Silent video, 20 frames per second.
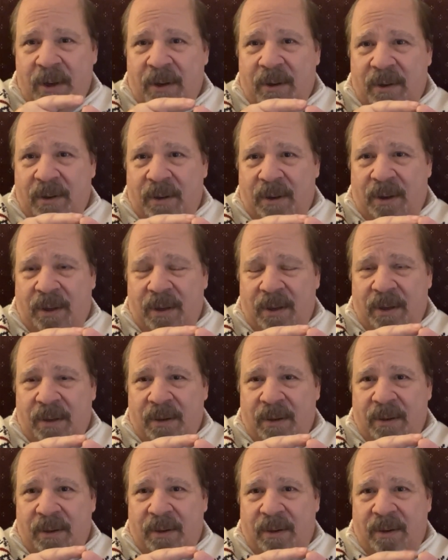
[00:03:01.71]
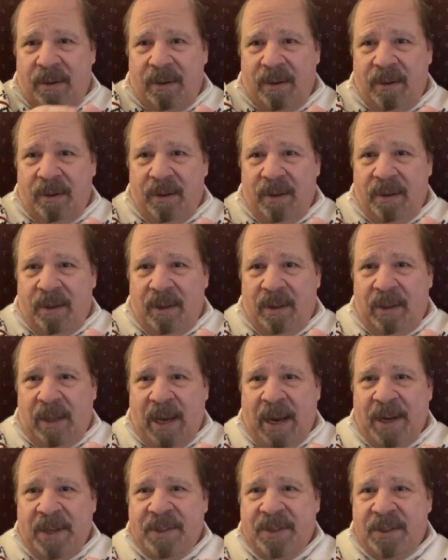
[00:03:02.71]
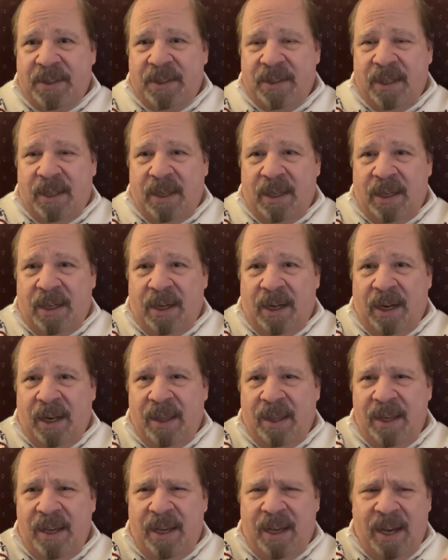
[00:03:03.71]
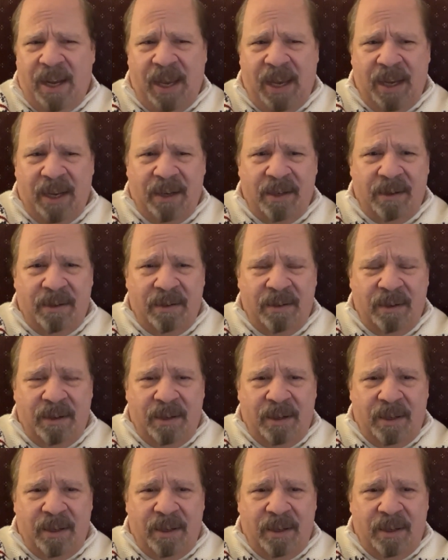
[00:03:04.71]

the last, I think I had